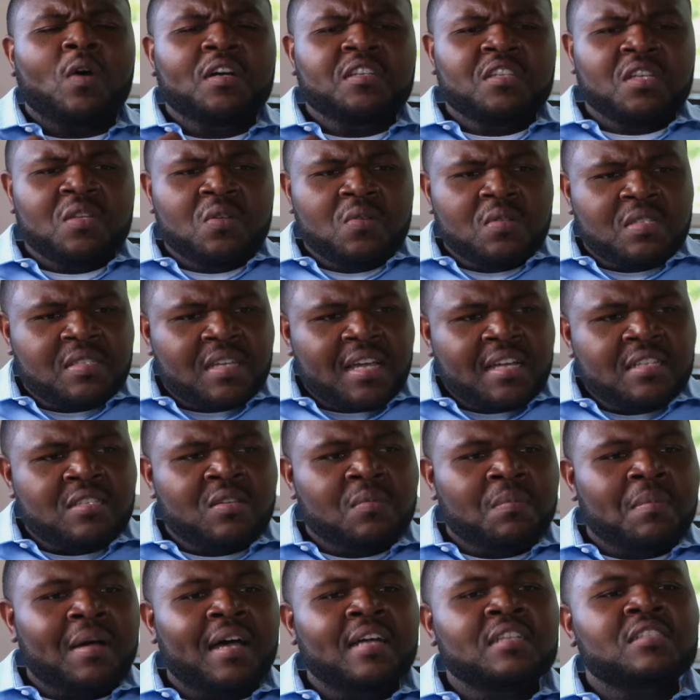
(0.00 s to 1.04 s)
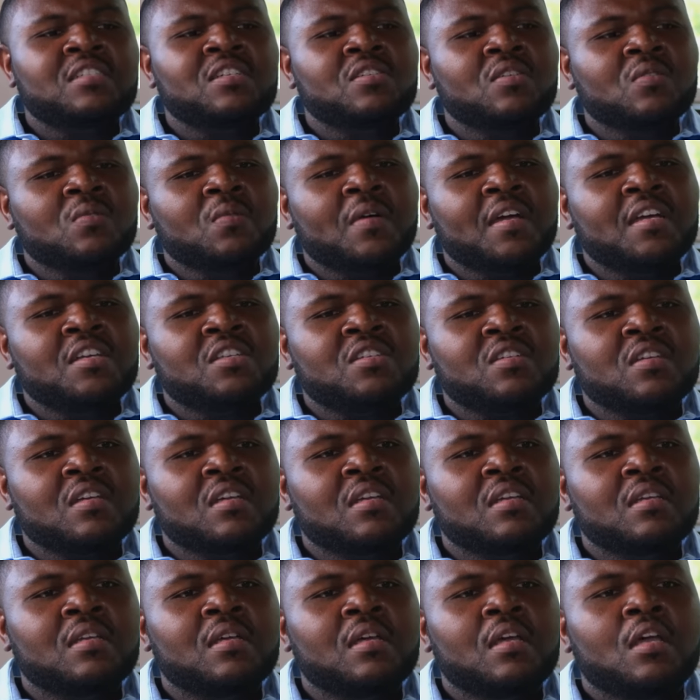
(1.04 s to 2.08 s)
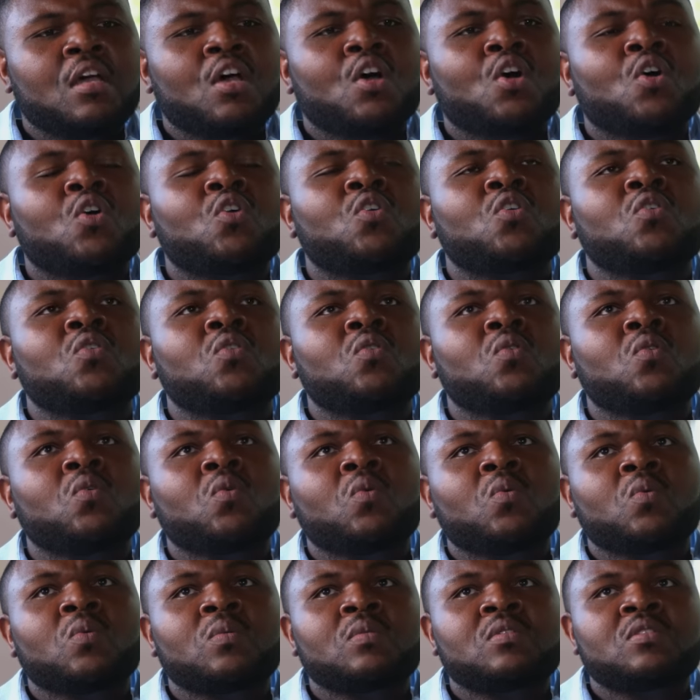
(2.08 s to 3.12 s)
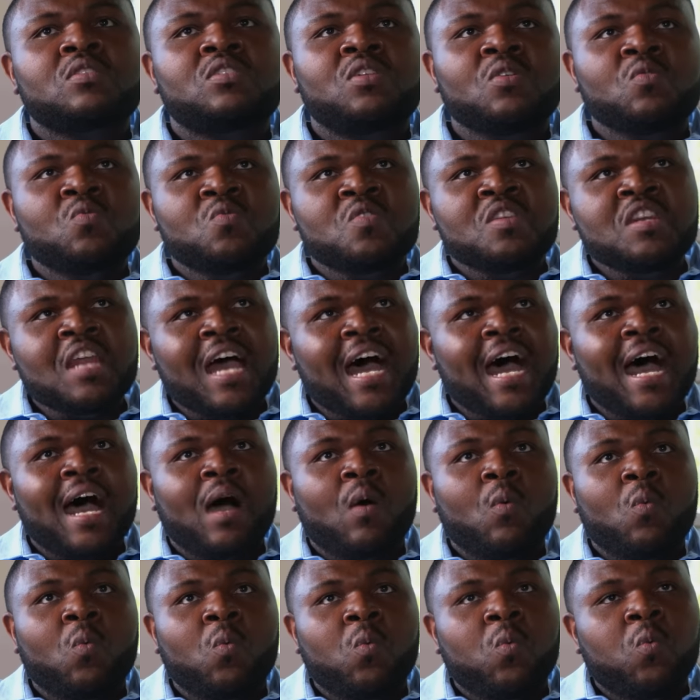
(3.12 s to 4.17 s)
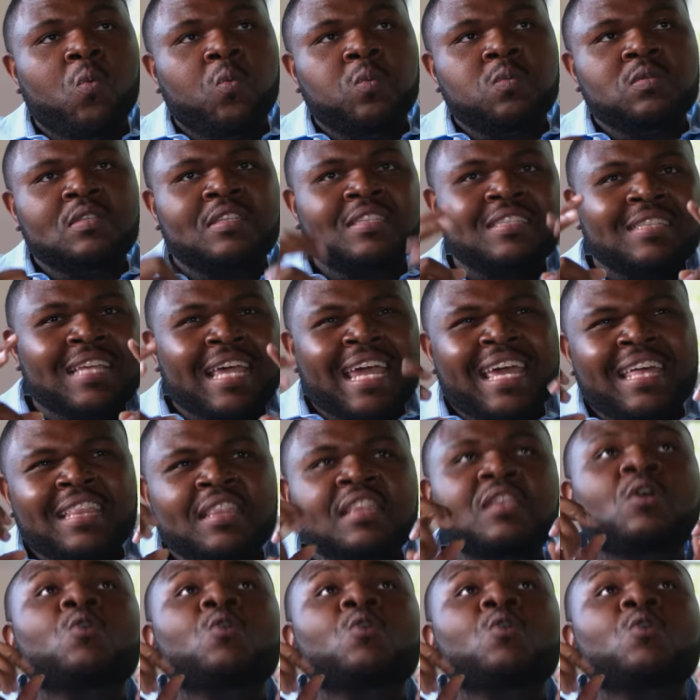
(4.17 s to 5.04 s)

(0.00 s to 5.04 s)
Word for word: what do you say to my generation who do not say,